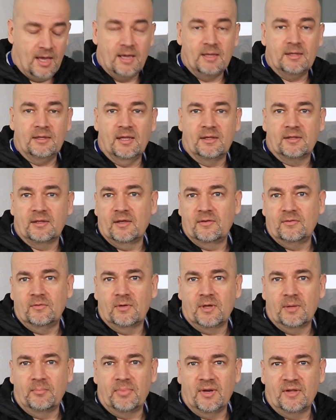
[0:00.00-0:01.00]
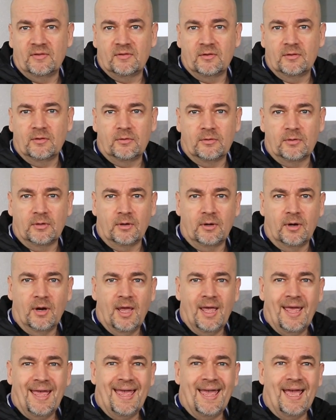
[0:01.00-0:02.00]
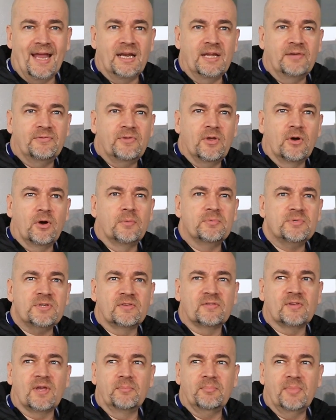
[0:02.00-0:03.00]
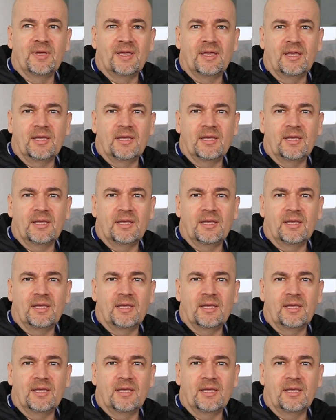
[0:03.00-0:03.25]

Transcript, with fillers: In that case, you can place an order. And if the objects can be